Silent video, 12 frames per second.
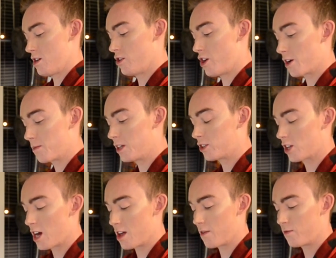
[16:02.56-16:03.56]
Long Beach,
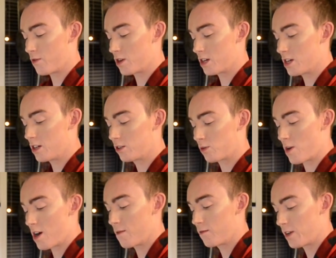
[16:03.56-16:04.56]
California. It's
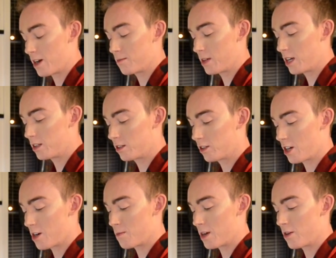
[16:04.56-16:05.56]
where I'm from, ladies and
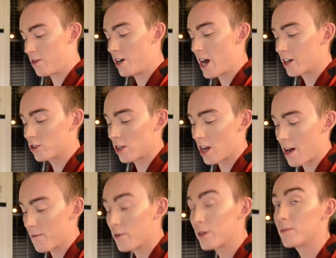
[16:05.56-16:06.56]
gentlemen. Well, actually,
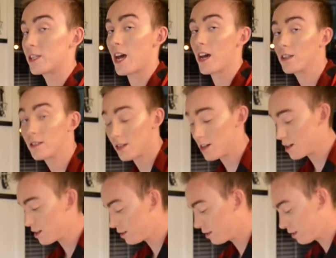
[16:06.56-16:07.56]
I'm from
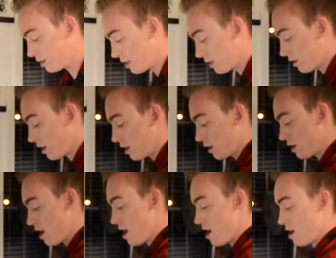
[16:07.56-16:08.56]
Texas. Let's
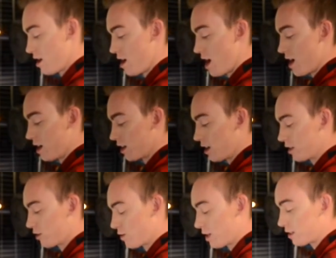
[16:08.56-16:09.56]
not get
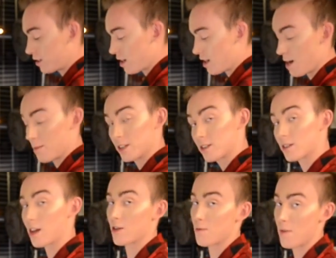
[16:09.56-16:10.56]
it twisted. I'm a
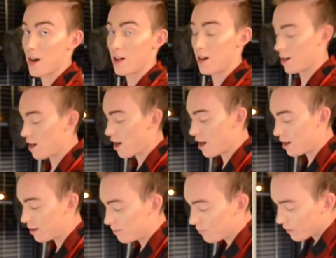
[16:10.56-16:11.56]
Southern belle at
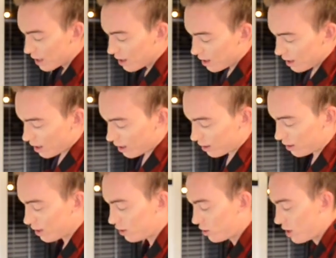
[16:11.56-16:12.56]
heart. And
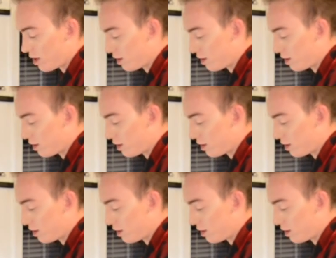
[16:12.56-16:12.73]
this shit